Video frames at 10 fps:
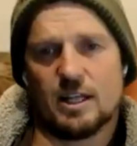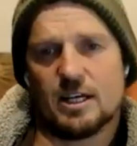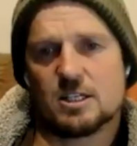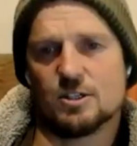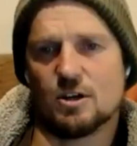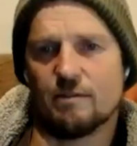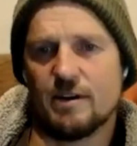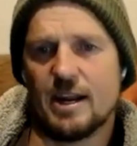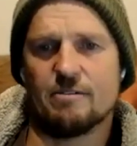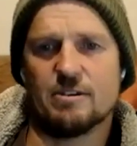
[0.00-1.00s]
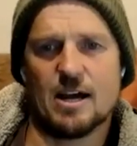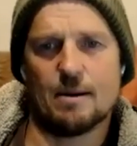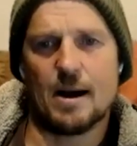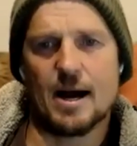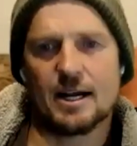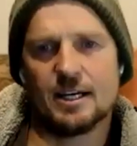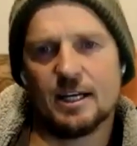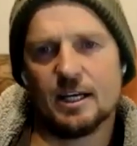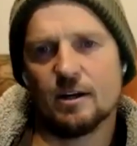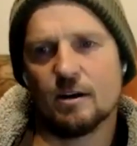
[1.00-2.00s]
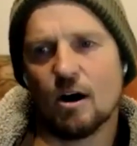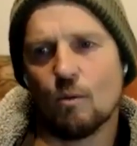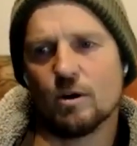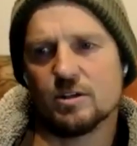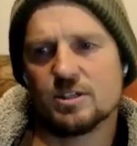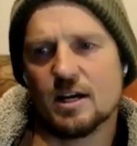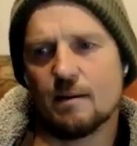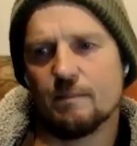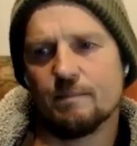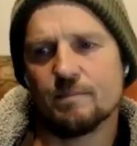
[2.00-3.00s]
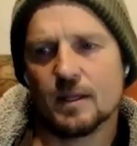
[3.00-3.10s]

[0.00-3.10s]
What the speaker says: Celeste, because I've never done marketing and I want to start,